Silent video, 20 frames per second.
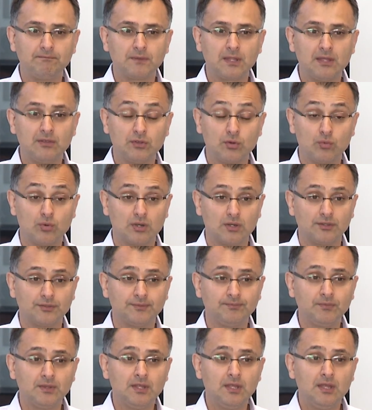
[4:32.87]
in the world.
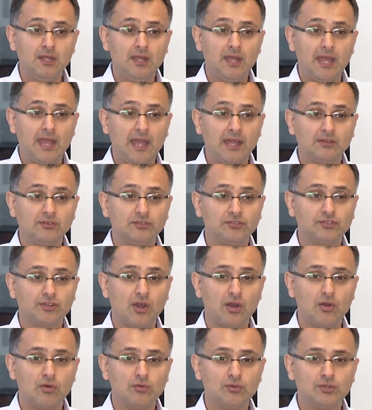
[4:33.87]
And
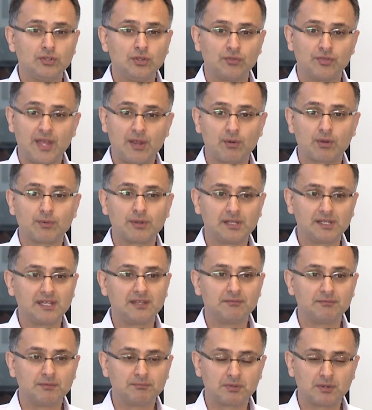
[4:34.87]
so, they were really
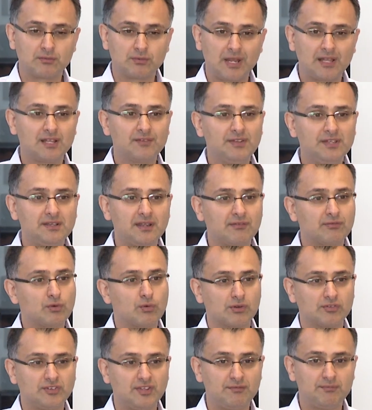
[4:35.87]
relevant. Of
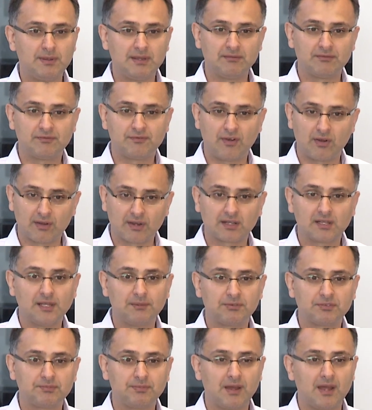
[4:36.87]
course, they've been far
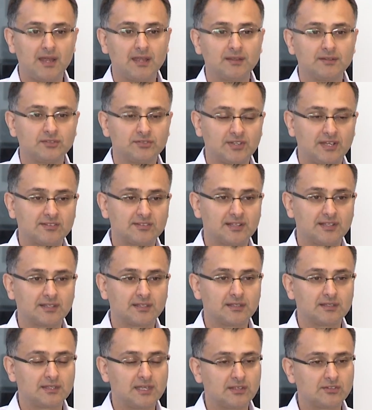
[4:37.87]
eclipsed by sites
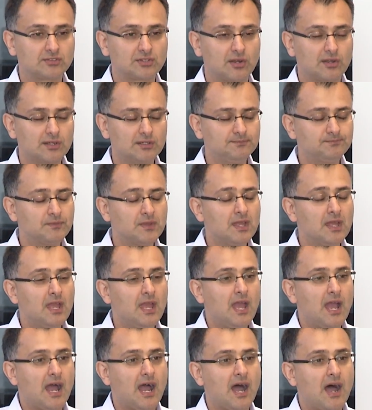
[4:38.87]
like Kickstarter.
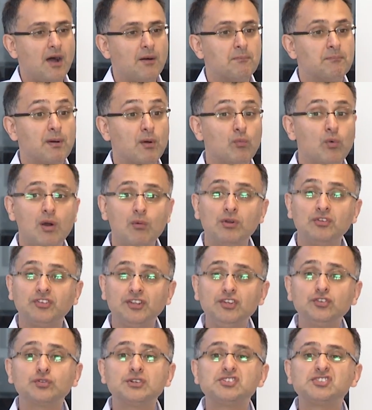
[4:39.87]
But what was
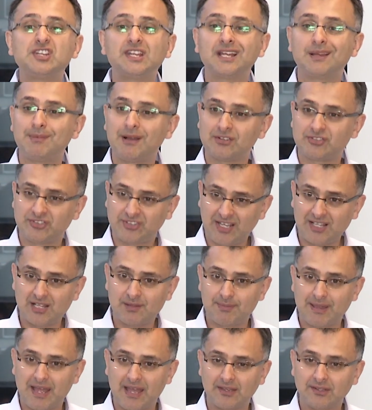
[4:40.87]
interesting about
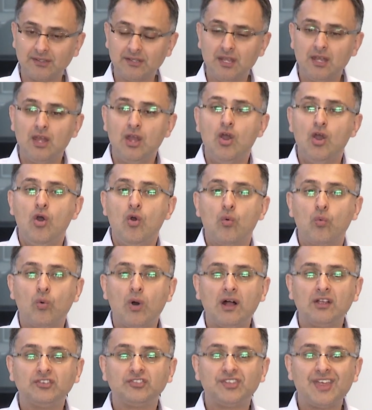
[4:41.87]
Celeban
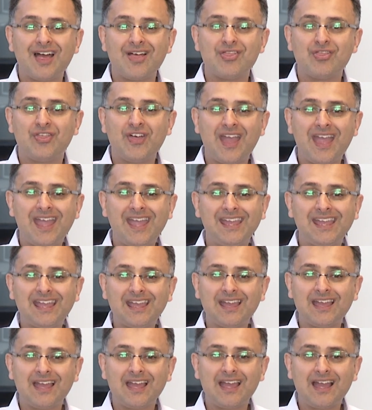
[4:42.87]
was that they
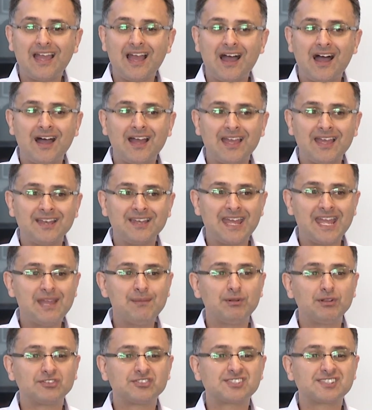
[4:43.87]

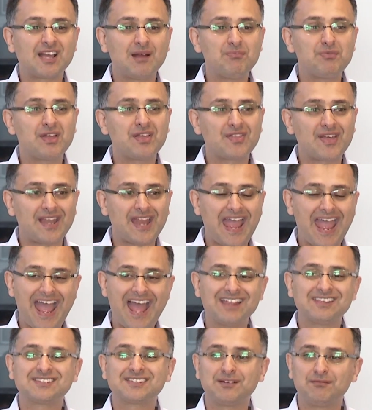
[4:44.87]
enabled something that
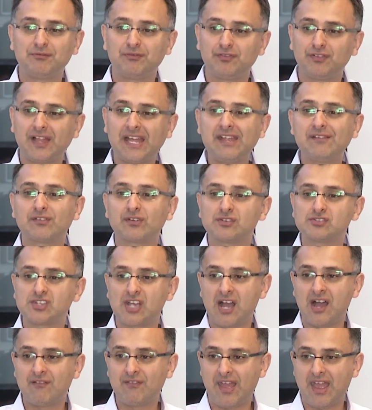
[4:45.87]
had some flavors
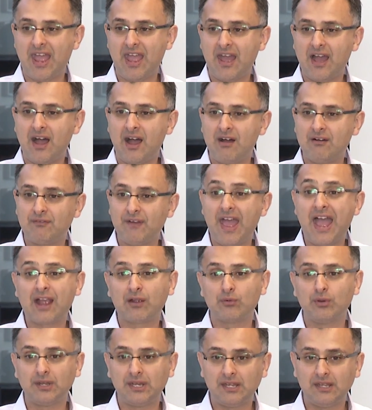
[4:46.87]
of
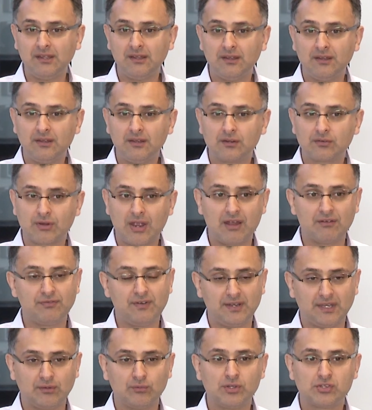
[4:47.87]
equity
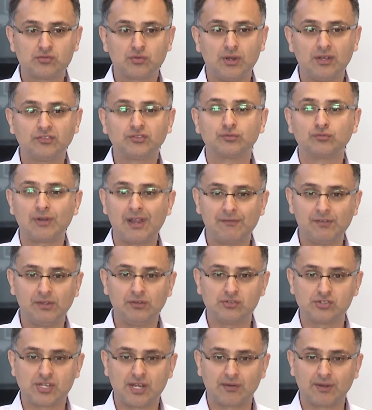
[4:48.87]
crowdfunding, which was
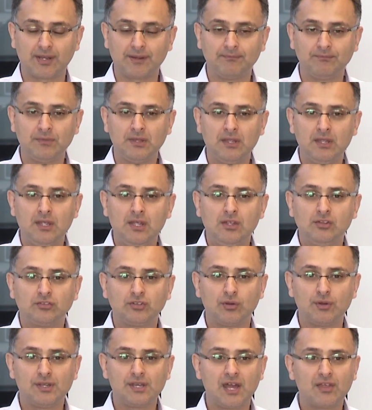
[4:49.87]
revenue sharing.
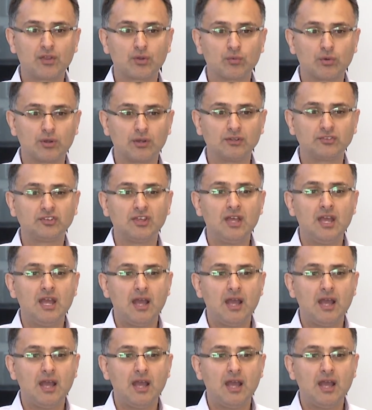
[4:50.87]
So in other words,